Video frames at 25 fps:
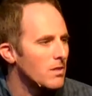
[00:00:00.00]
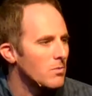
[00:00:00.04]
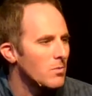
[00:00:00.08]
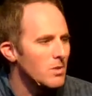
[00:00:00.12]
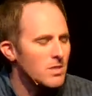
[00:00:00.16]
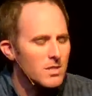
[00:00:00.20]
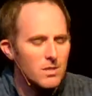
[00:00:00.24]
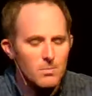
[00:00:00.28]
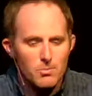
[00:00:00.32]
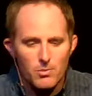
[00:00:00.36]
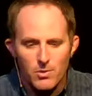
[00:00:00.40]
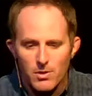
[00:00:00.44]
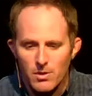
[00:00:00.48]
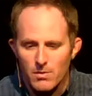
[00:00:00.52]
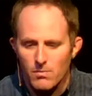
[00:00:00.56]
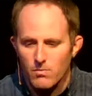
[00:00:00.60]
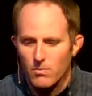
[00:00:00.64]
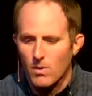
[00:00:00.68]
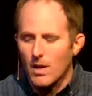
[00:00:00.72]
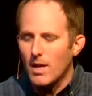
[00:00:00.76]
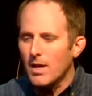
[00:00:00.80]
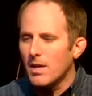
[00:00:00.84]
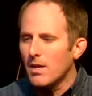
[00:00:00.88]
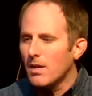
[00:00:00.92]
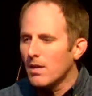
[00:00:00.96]
What's the point of
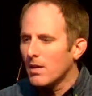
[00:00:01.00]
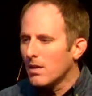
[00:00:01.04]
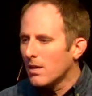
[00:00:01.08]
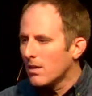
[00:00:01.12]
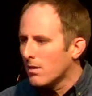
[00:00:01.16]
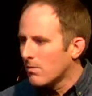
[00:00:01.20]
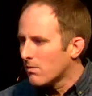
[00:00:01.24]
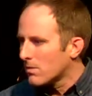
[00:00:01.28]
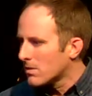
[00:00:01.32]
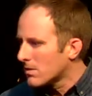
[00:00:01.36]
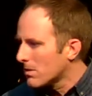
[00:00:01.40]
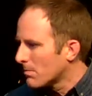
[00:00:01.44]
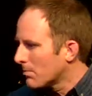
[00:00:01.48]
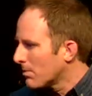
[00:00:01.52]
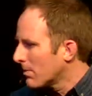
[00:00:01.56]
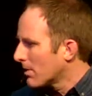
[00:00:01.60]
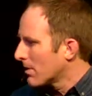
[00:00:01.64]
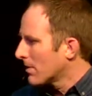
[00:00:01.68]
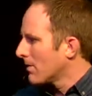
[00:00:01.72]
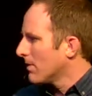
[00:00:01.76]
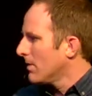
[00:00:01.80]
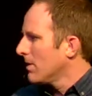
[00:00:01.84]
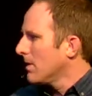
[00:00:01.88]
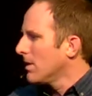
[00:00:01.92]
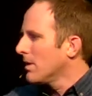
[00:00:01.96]
writing? What's the point
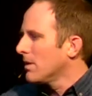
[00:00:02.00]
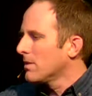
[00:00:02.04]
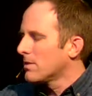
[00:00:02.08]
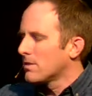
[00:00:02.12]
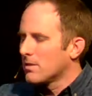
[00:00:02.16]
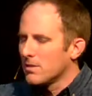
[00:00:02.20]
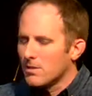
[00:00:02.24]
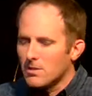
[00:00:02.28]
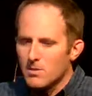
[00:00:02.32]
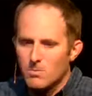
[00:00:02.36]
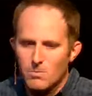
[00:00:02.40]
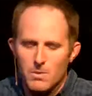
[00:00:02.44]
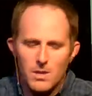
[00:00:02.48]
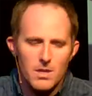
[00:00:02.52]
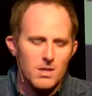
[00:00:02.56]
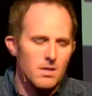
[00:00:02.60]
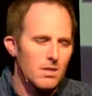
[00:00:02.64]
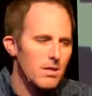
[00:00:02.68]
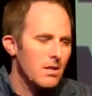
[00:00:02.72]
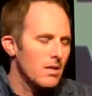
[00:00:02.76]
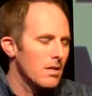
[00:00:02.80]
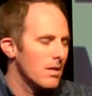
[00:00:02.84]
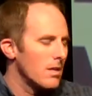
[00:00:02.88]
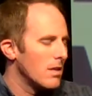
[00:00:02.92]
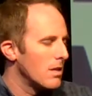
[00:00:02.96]
of this and
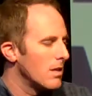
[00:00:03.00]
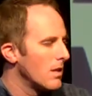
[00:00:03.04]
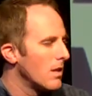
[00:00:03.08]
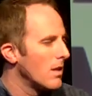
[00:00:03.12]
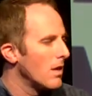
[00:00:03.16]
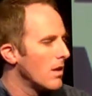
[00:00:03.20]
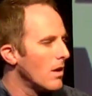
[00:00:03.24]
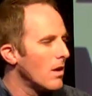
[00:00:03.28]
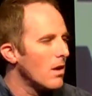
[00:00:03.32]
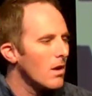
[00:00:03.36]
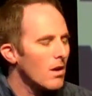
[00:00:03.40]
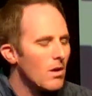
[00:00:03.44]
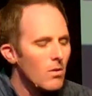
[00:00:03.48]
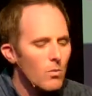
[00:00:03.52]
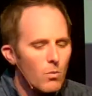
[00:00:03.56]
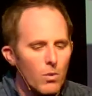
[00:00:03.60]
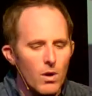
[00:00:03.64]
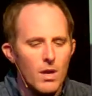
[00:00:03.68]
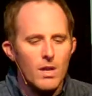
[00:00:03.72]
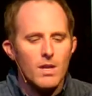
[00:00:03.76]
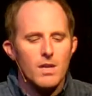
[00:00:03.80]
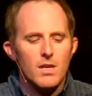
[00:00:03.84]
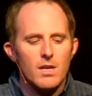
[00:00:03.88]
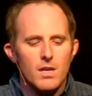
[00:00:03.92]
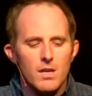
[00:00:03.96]
speaking? And
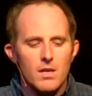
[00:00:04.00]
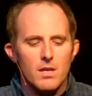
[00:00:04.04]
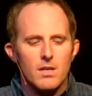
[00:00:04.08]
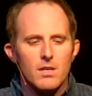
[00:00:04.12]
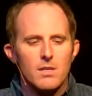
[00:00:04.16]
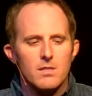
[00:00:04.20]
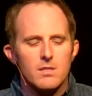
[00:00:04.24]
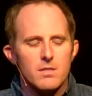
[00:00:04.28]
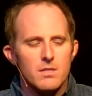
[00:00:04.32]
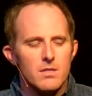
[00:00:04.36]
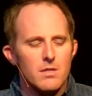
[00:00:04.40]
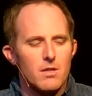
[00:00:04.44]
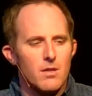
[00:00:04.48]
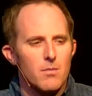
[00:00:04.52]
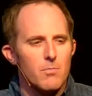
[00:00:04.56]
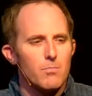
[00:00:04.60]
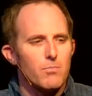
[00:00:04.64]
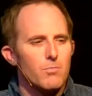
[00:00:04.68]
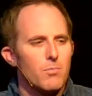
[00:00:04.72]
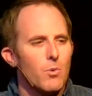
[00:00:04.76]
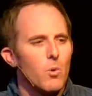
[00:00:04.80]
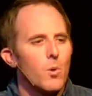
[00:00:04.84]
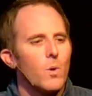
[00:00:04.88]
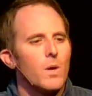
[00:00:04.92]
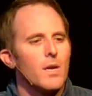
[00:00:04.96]
what is the
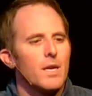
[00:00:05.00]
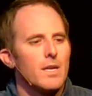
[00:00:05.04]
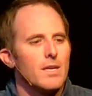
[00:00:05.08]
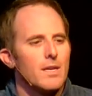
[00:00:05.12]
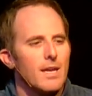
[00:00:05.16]
point?